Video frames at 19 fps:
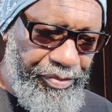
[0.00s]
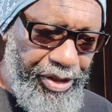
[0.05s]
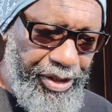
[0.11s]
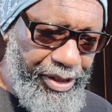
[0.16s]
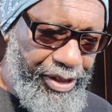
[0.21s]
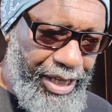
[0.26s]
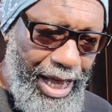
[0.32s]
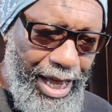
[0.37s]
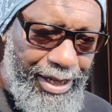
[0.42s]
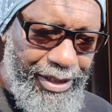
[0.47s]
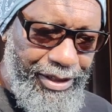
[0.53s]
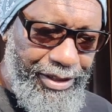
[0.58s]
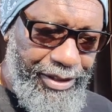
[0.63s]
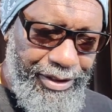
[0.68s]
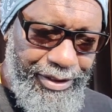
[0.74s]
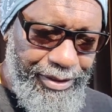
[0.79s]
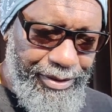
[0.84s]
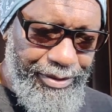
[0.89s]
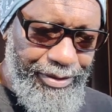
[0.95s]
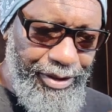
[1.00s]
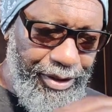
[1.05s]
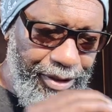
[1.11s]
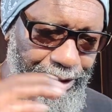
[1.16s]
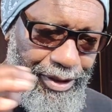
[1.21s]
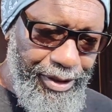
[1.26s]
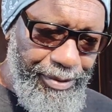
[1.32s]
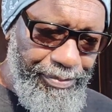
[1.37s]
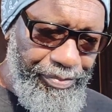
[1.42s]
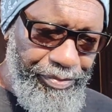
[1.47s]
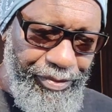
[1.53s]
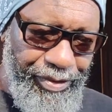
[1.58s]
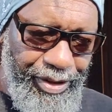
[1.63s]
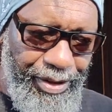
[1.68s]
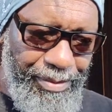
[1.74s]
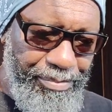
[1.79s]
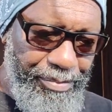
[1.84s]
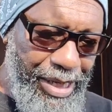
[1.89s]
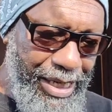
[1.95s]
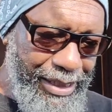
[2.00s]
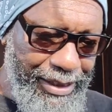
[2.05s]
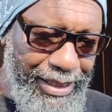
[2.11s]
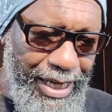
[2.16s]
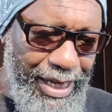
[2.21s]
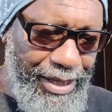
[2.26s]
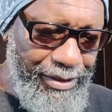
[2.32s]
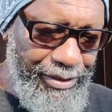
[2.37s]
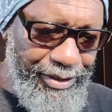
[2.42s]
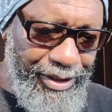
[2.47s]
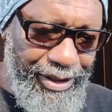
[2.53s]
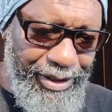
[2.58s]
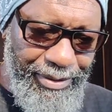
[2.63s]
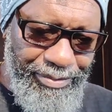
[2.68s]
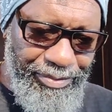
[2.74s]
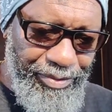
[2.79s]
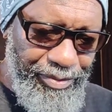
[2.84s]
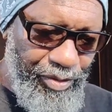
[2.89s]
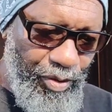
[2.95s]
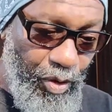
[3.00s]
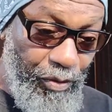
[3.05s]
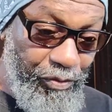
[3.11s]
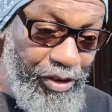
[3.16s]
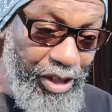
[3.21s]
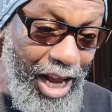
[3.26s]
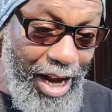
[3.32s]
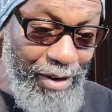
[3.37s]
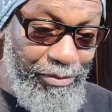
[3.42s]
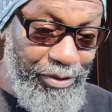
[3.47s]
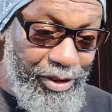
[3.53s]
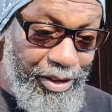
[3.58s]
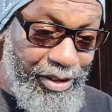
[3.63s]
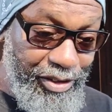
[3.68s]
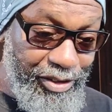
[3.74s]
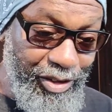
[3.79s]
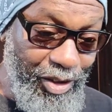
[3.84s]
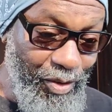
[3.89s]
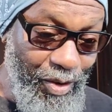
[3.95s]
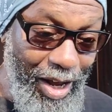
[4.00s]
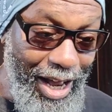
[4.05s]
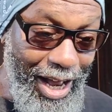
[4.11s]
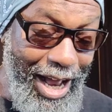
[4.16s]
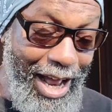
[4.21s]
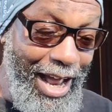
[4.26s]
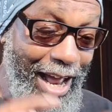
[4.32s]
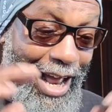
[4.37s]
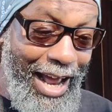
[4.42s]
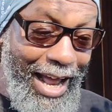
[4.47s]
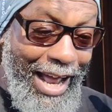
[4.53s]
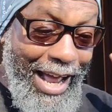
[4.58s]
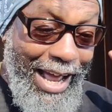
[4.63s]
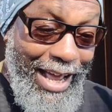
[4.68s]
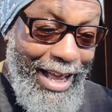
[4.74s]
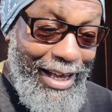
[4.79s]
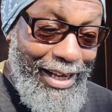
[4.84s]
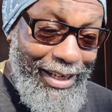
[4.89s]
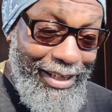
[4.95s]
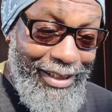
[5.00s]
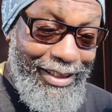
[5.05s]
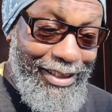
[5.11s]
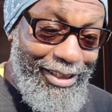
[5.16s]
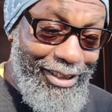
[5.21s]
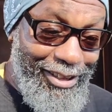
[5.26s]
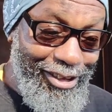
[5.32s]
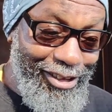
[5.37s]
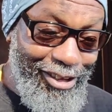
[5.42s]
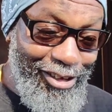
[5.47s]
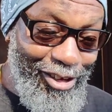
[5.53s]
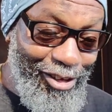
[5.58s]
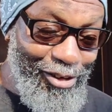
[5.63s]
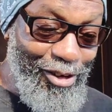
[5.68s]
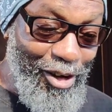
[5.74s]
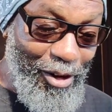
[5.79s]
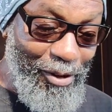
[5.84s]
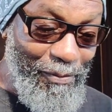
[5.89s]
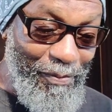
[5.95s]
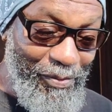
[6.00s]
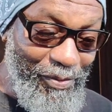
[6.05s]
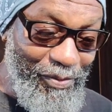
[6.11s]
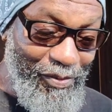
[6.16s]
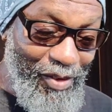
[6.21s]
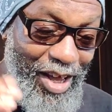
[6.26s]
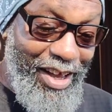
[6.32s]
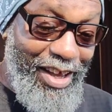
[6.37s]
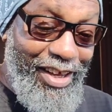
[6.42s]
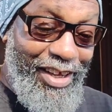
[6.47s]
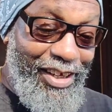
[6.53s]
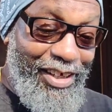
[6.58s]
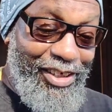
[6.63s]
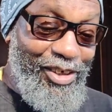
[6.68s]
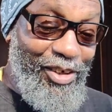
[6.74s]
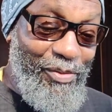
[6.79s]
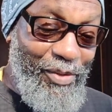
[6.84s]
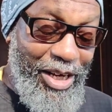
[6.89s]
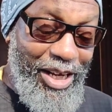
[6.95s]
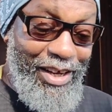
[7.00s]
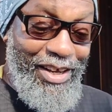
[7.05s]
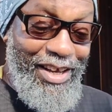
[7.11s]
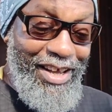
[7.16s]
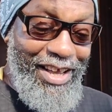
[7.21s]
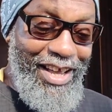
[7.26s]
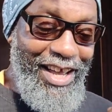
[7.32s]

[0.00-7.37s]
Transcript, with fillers: and Canada and come back down, then I'm off to Africa. So I don't know. Find your way.